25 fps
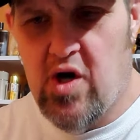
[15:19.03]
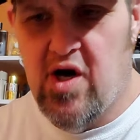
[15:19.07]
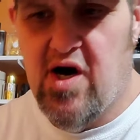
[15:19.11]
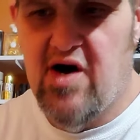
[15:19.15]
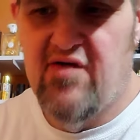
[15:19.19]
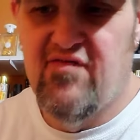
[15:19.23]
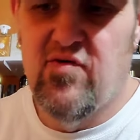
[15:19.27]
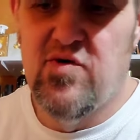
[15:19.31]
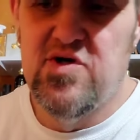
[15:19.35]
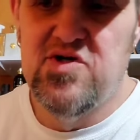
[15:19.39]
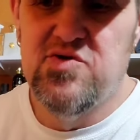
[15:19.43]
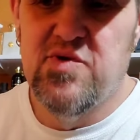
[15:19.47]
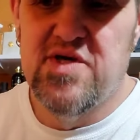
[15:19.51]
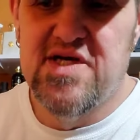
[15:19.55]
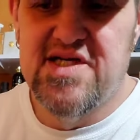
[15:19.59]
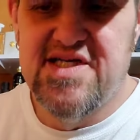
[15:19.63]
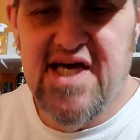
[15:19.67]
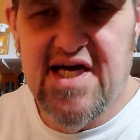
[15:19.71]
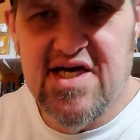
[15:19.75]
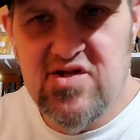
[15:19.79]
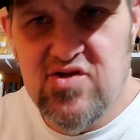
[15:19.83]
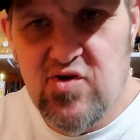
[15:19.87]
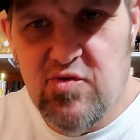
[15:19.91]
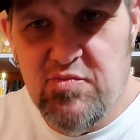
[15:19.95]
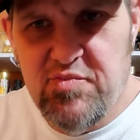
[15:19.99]
I've always wanted to
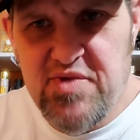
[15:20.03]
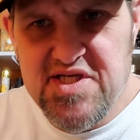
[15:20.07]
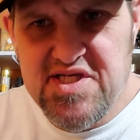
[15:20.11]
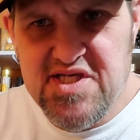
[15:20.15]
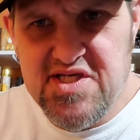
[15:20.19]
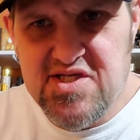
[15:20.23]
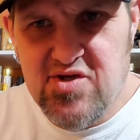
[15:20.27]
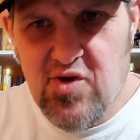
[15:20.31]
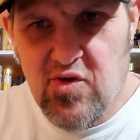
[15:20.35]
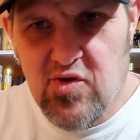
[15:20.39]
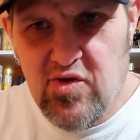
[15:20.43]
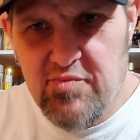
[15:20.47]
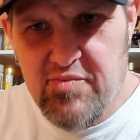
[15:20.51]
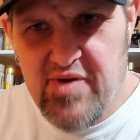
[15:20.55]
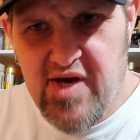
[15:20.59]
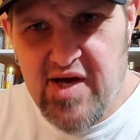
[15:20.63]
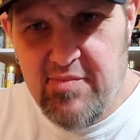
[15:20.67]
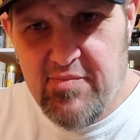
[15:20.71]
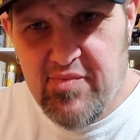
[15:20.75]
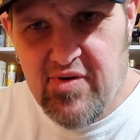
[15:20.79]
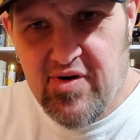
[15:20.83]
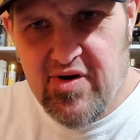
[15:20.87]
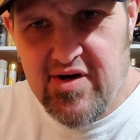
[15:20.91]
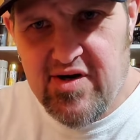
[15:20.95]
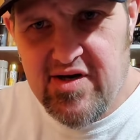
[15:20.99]
take a little piece of toilet
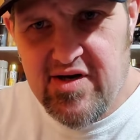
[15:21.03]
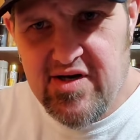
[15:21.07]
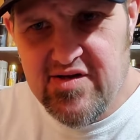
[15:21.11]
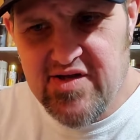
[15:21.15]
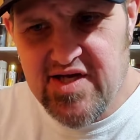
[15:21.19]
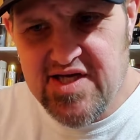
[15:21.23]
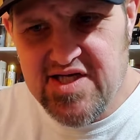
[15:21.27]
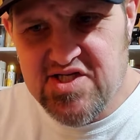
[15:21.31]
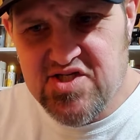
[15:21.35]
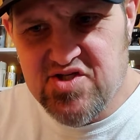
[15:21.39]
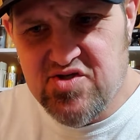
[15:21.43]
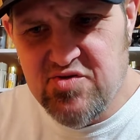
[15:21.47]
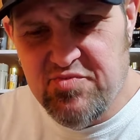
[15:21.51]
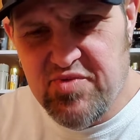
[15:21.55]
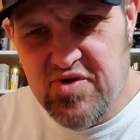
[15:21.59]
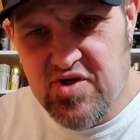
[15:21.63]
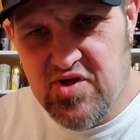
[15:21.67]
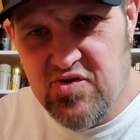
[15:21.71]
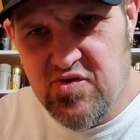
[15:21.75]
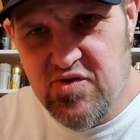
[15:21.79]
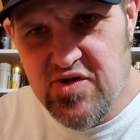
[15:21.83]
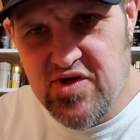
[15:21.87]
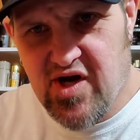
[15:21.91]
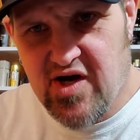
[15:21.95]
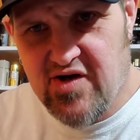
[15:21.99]
paper and like super
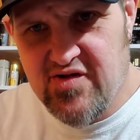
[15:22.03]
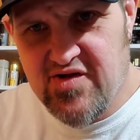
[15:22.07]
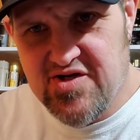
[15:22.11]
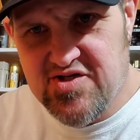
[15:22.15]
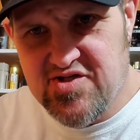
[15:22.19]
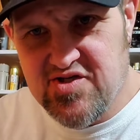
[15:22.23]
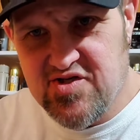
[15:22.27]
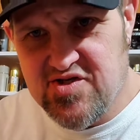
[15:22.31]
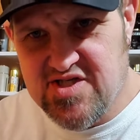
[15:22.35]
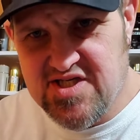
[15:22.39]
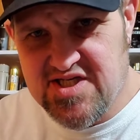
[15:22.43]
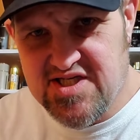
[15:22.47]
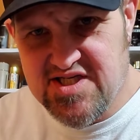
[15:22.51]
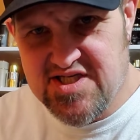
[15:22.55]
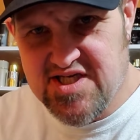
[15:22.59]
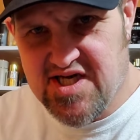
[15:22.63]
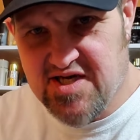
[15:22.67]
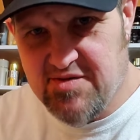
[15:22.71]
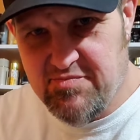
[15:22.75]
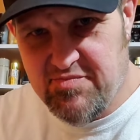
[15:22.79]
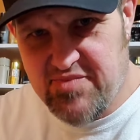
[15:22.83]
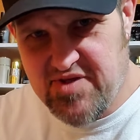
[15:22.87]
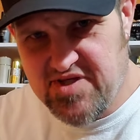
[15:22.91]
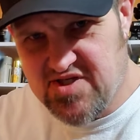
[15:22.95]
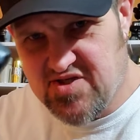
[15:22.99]
glue it on there so he's got a
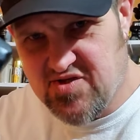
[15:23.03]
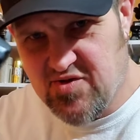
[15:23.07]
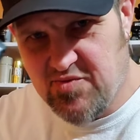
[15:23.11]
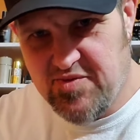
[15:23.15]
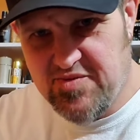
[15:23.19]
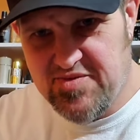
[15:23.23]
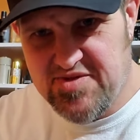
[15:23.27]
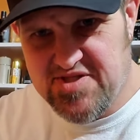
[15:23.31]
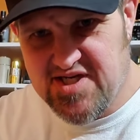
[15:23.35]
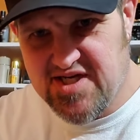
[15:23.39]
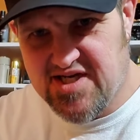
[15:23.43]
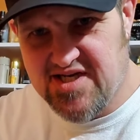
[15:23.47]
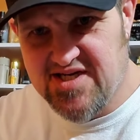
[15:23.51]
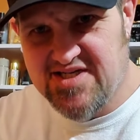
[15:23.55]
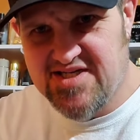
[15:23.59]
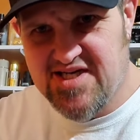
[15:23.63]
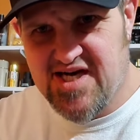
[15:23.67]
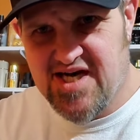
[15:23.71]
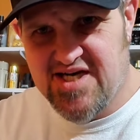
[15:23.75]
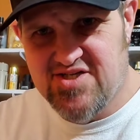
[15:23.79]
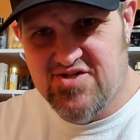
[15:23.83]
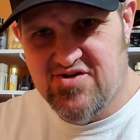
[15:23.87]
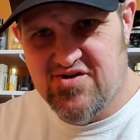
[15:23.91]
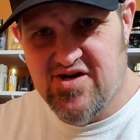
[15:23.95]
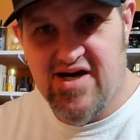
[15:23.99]
piece of toilet paper stuck in his
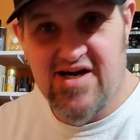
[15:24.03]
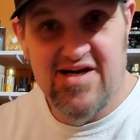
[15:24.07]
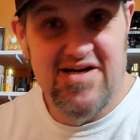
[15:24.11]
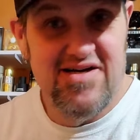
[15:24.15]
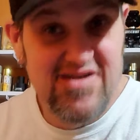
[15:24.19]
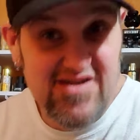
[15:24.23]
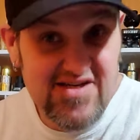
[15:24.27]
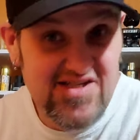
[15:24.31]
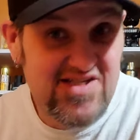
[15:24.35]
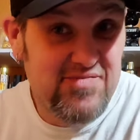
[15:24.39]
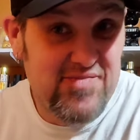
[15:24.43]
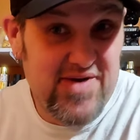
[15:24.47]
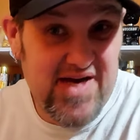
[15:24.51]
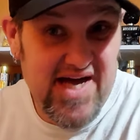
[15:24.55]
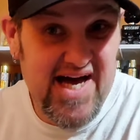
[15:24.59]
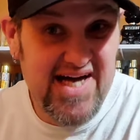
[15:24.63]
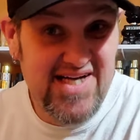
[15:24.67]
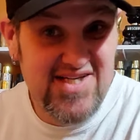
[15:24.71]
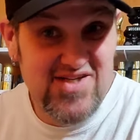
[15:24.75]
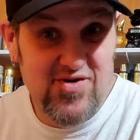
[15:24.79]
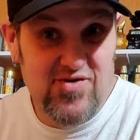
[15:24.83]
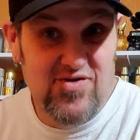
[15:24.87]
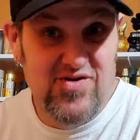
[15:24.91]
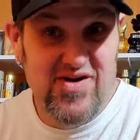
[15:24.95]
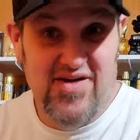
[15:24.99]
ass crack. Because I'm an
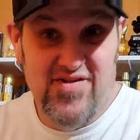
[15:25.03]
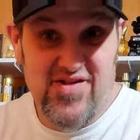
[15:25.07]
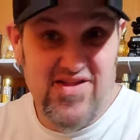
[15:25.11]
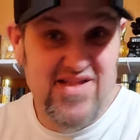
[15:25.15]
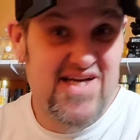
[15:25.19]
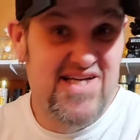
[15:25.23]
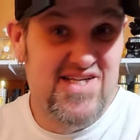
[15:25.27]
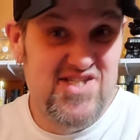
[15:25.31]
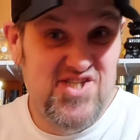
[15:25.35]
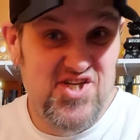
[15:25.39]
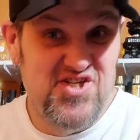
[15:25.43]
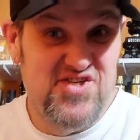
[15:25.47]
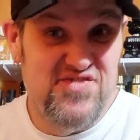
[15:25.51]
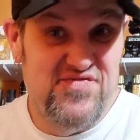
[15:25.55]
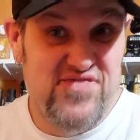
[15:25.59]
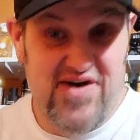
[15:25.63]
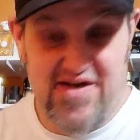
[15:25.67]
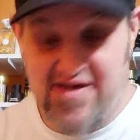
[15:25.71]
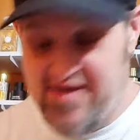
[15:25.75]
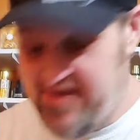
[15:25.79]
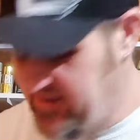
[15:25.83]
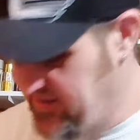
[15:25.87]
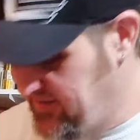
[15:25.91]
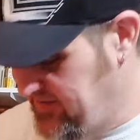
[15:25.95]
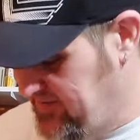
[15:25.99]
asshole and I think that shit's
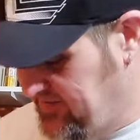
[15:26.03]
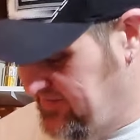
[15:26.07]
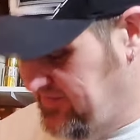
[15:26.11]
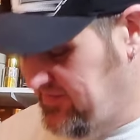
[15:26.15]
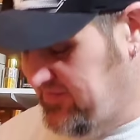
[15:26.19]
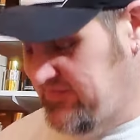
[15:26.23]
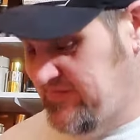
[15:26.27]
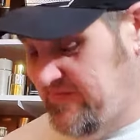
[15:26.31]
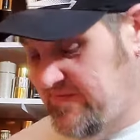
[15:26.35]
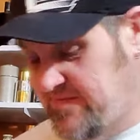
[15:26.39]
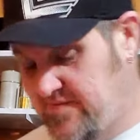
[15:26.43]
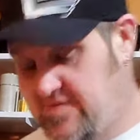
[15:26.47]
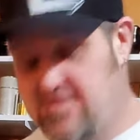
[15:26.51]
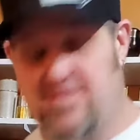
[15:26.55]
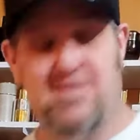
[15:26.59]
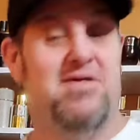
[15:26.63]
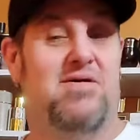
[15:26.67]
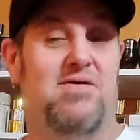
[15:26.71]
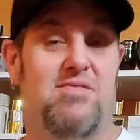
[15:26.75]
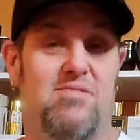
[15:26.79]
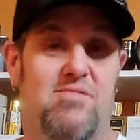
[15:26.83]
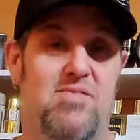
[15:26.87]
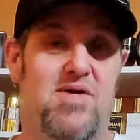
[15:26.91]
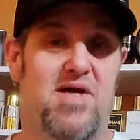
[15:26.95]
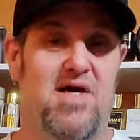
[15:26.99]
funny.
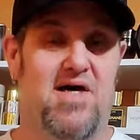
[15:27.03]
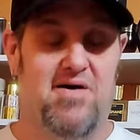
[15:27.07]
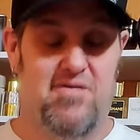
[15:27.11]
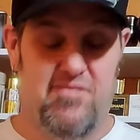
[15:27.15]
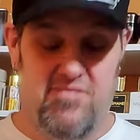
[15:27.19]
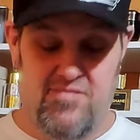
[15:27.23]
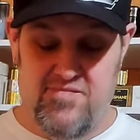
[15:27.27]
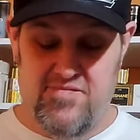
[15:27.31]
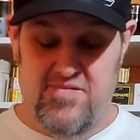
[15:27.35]
Yeah.